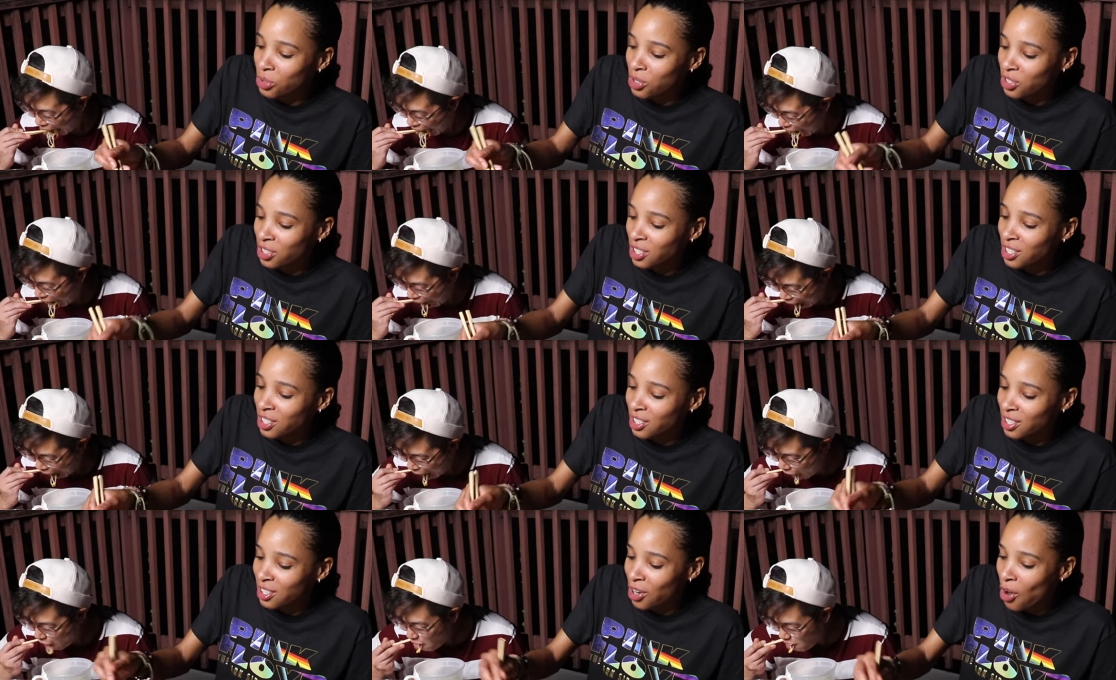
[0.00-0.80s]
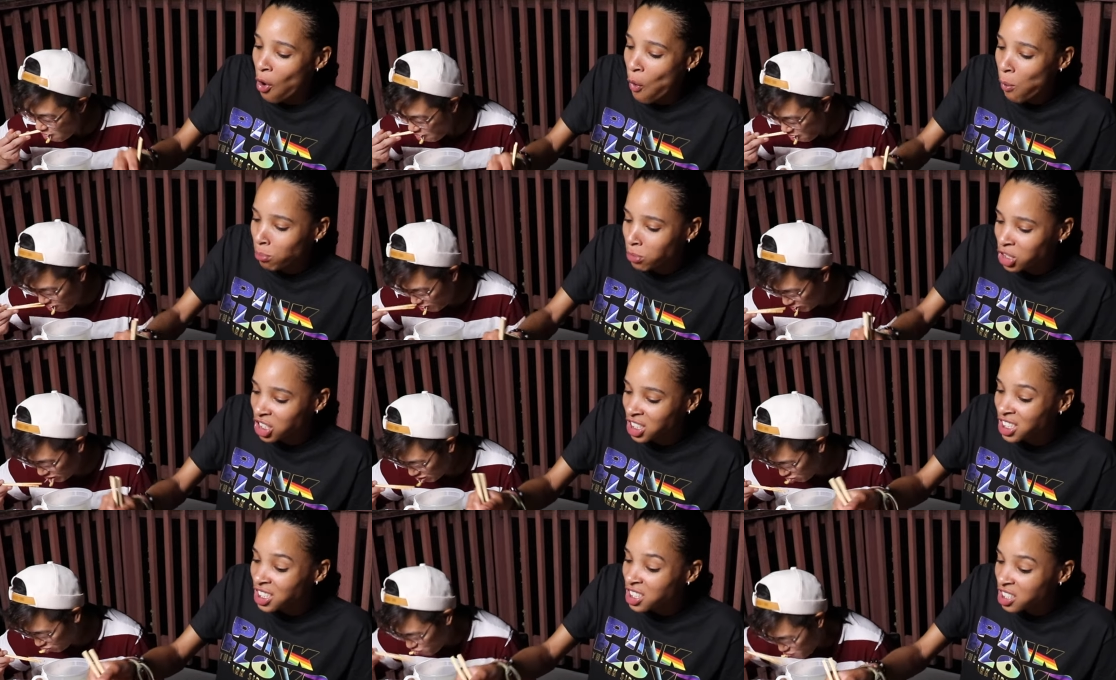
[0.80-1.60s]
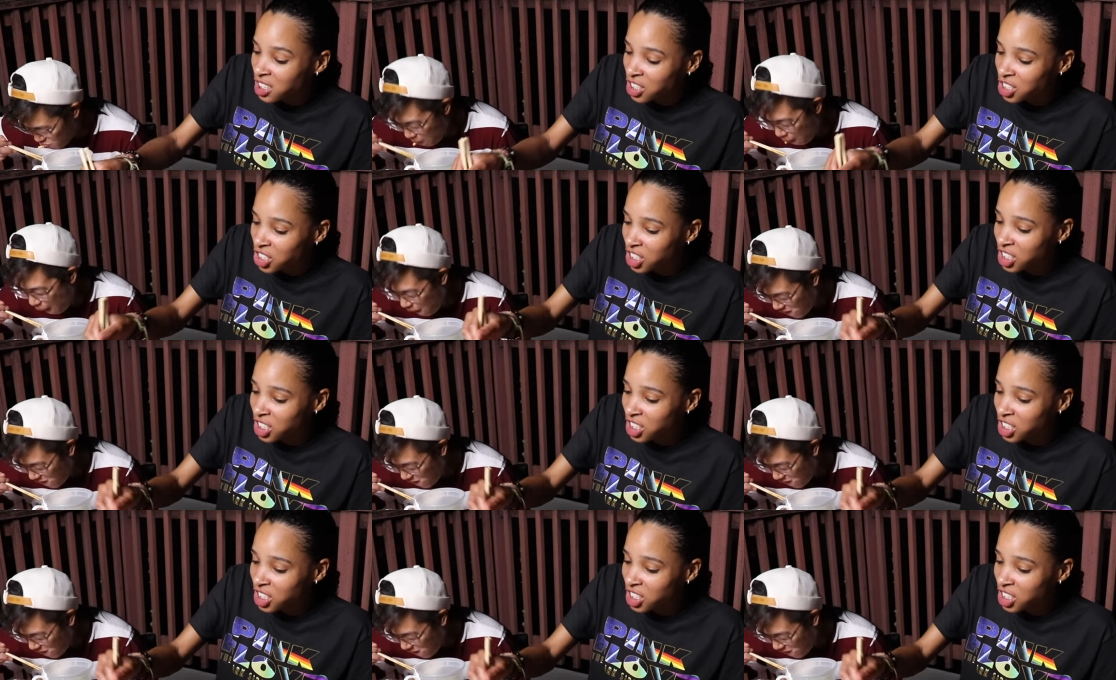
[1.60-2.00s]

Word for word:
Speaker 1: ordering home machines and